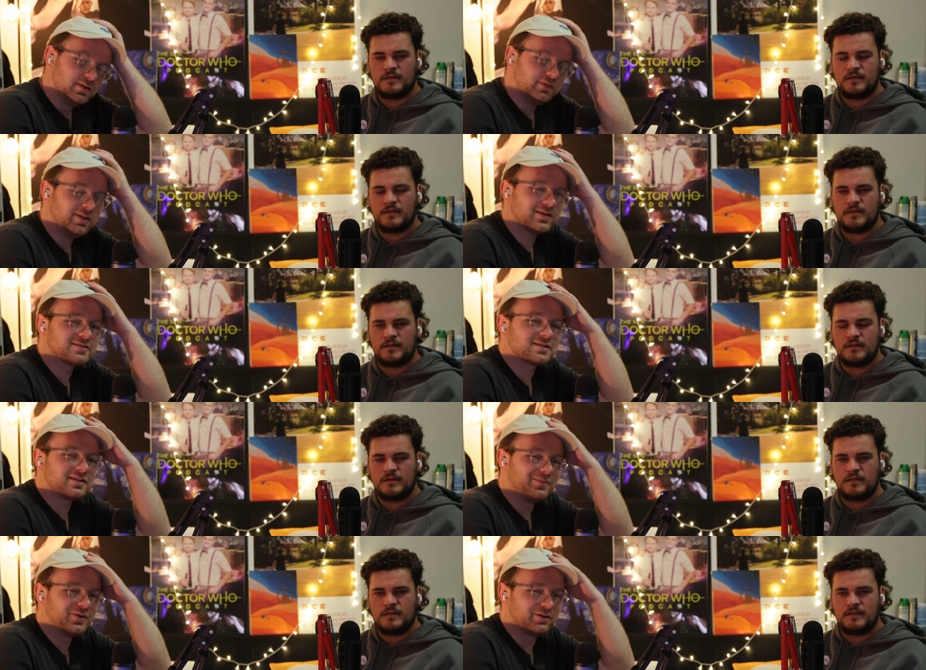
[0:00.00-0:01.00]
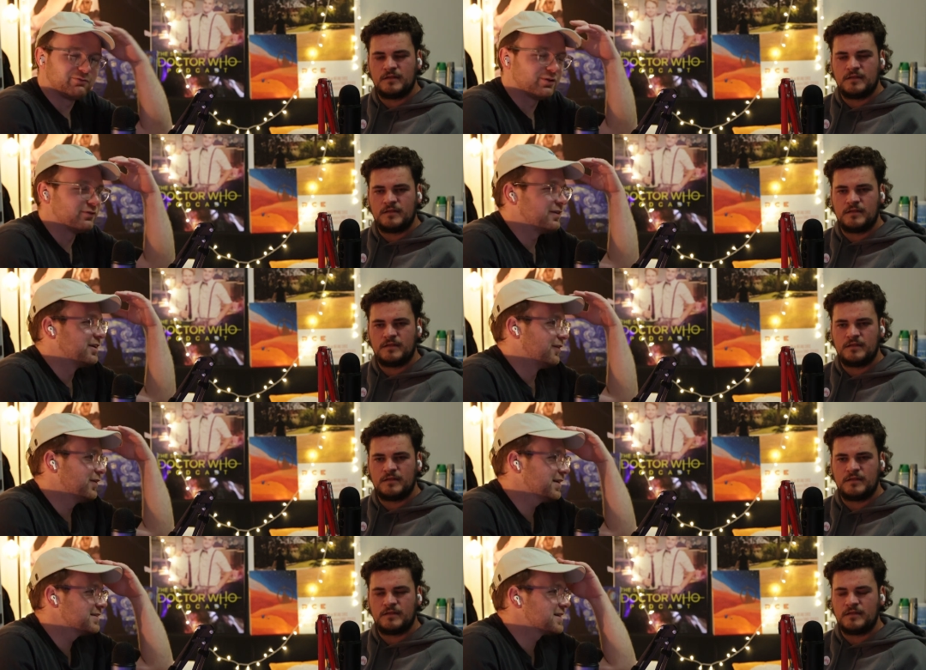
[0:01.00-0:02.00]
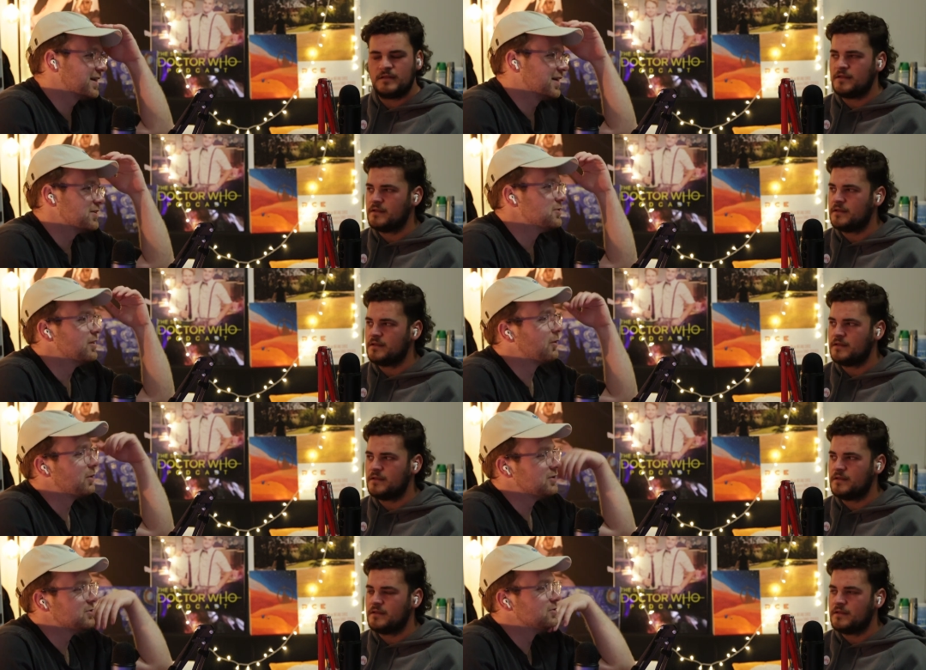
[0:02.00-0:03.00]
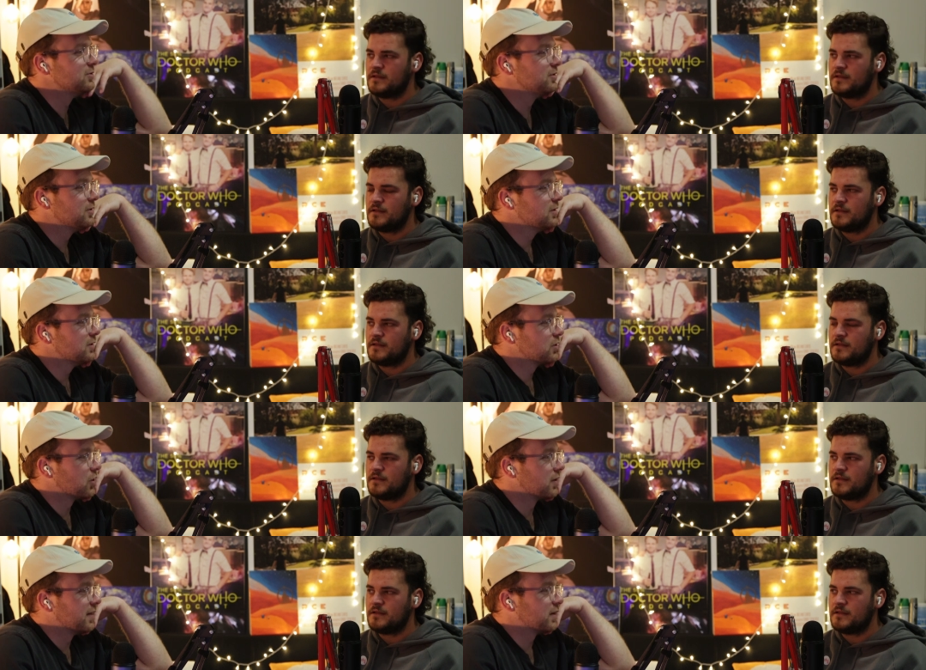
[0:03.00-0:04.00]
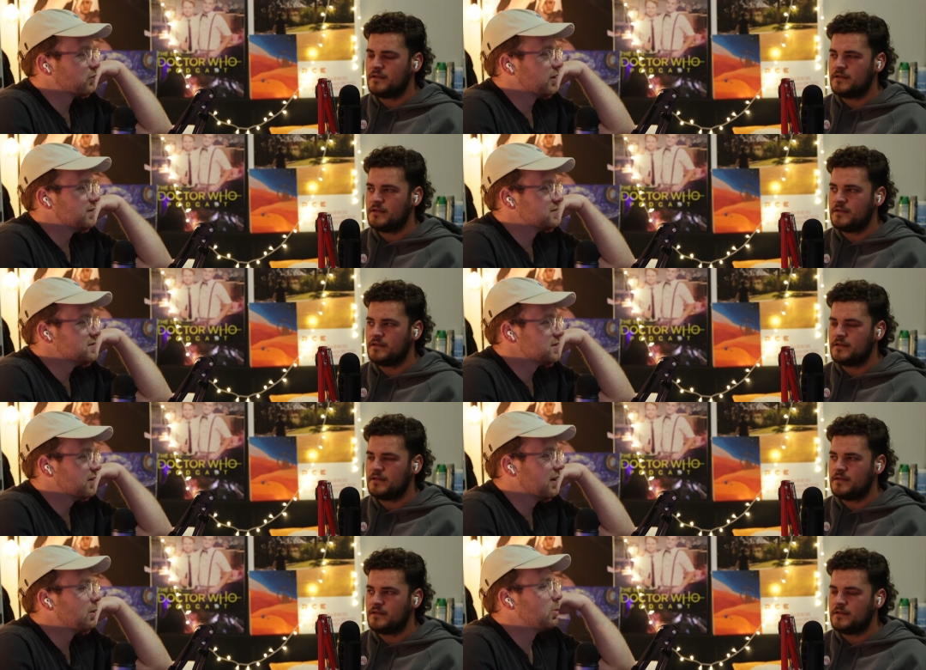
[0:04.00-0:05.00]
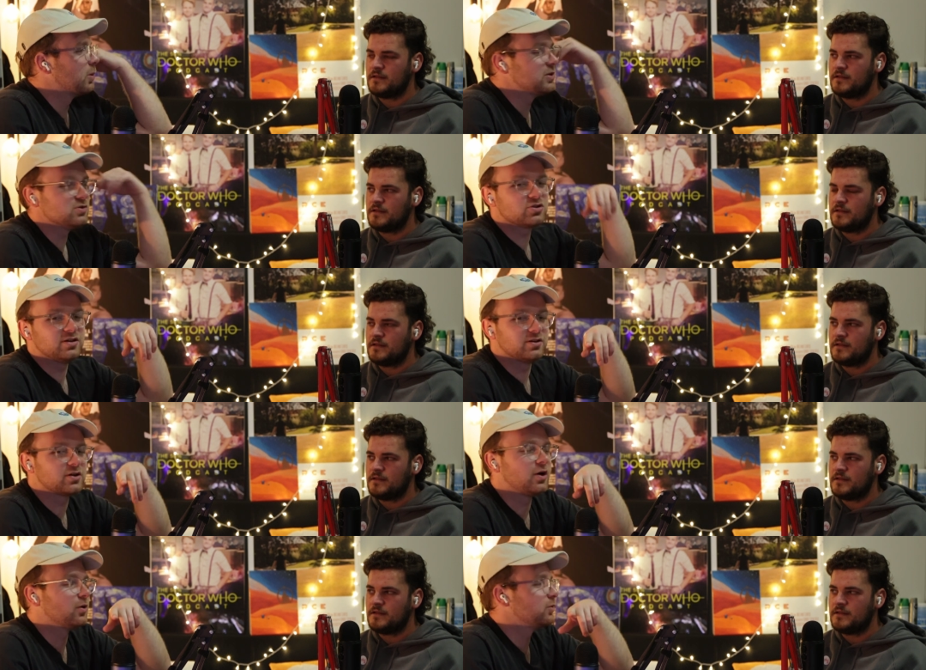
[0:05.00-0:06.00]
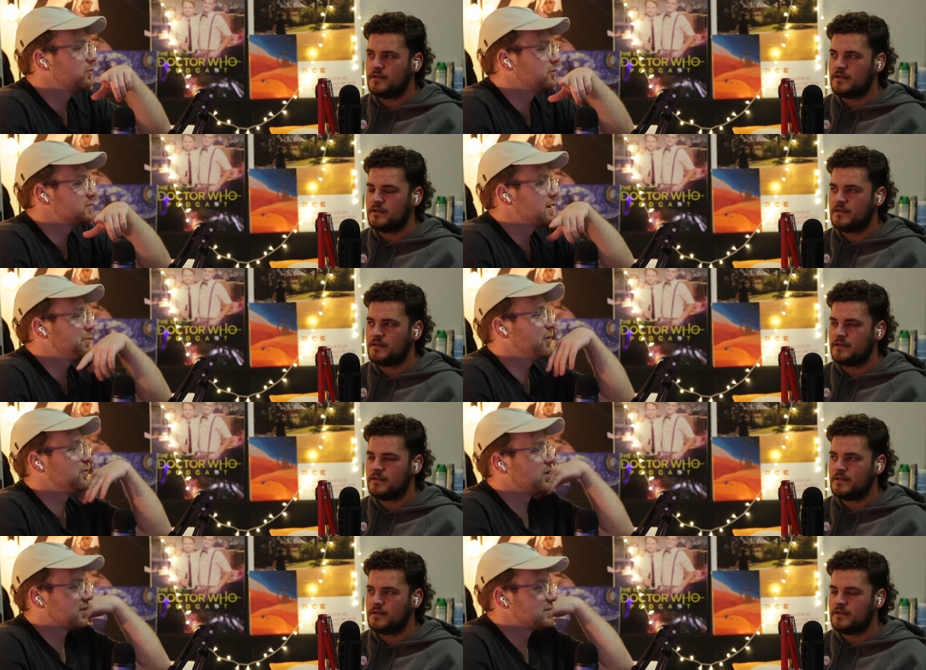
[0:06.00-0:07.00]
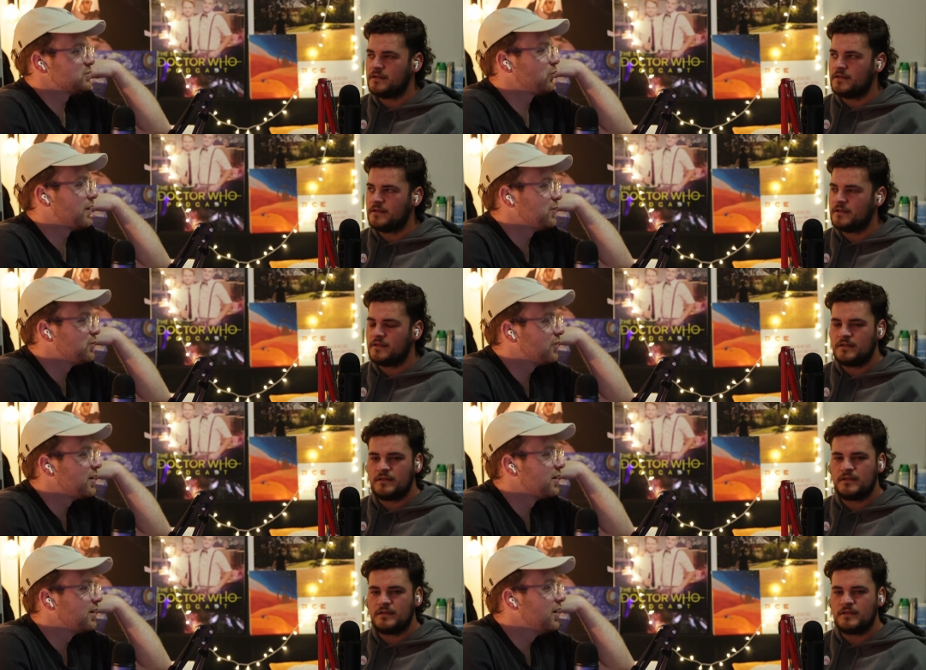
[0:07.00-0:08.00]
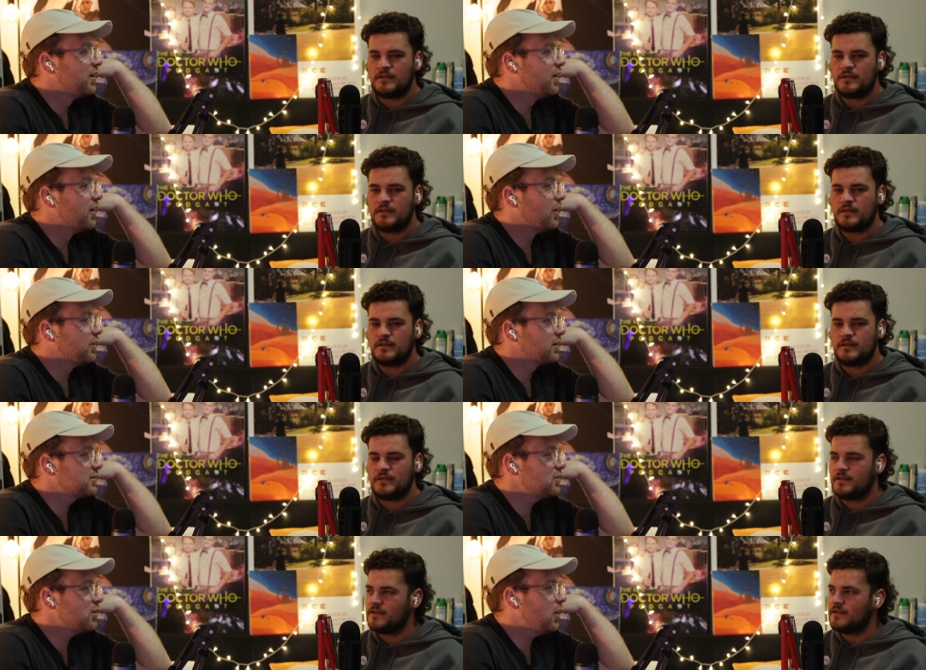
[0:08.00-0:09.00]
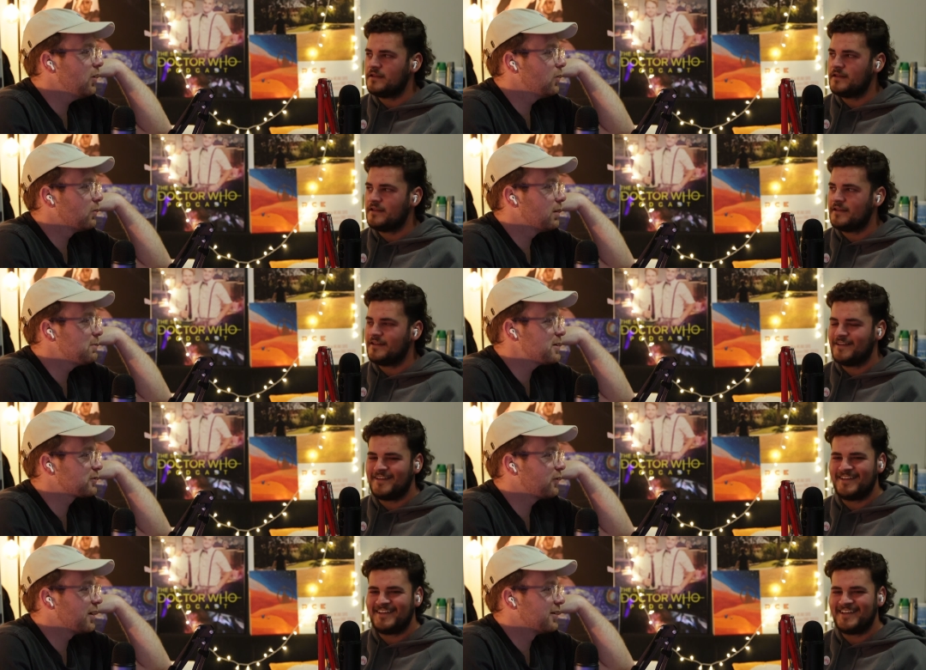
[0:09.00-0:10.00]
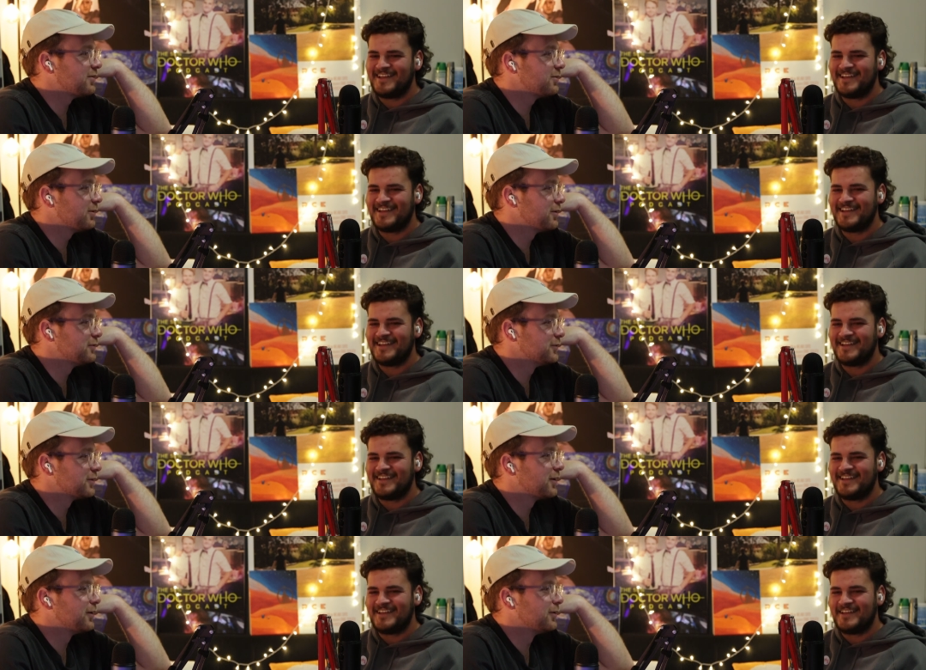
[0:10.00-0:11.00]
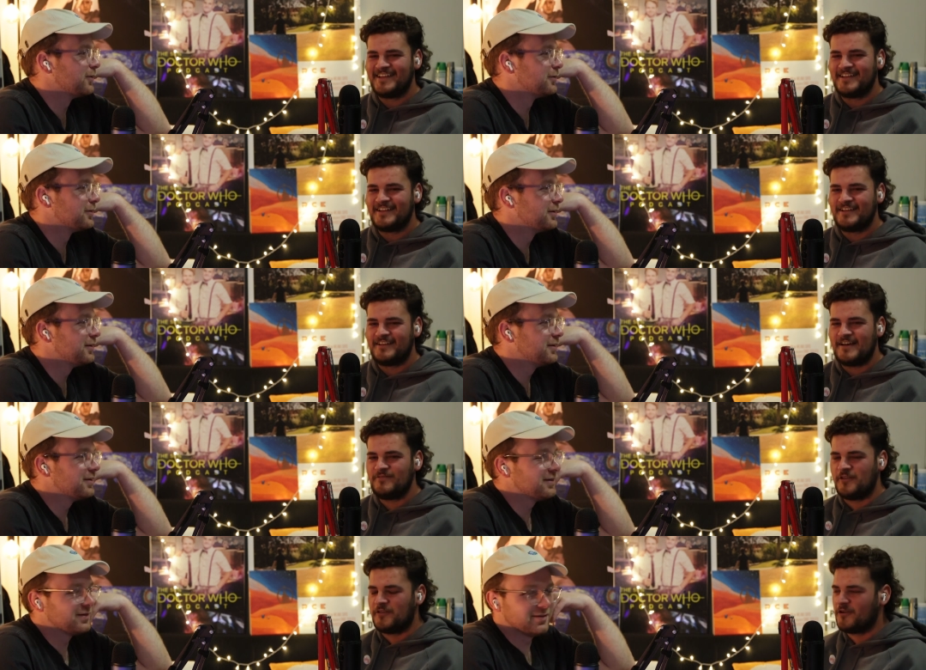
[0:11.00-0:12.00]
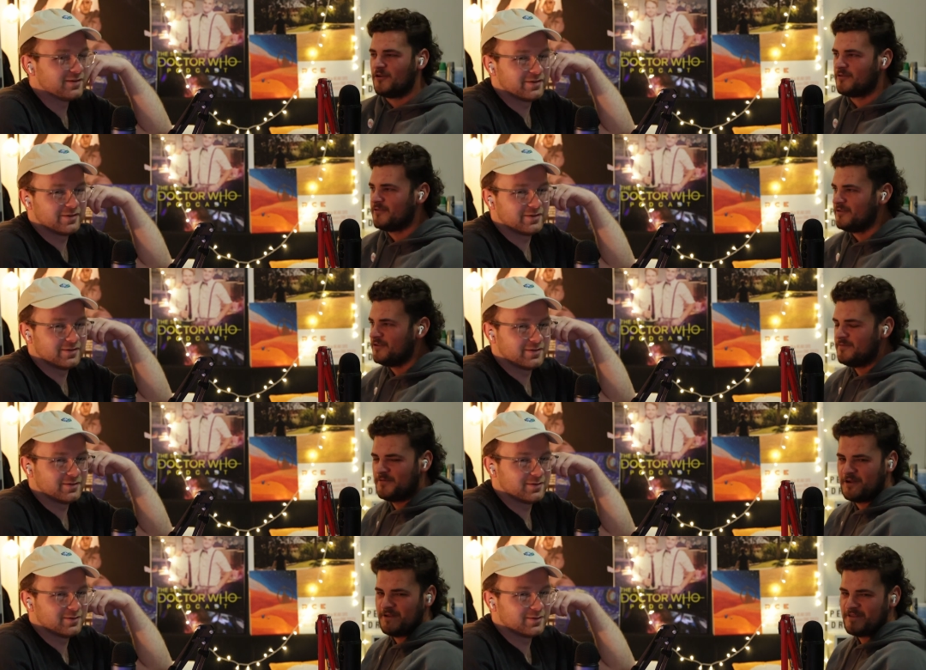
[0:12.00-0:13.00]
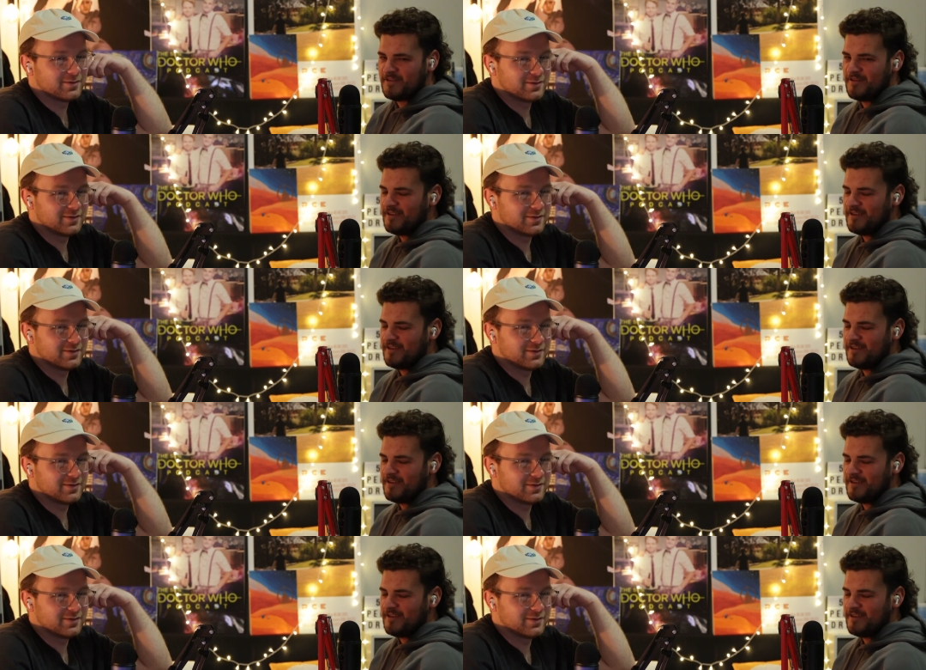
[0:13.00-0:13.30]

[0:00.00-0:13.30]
Speaker 1: I feel like he's. I'm not even being funny. I feel like he's kind of like you, like when you greet like friends and stuff. Like when you treat Nicole, for example. I feel like that's sort of how you greet her. You're like Nicole, my best friend, wonderful Nicole. I've known Nicole
Speaker 2: longer than you, bro. So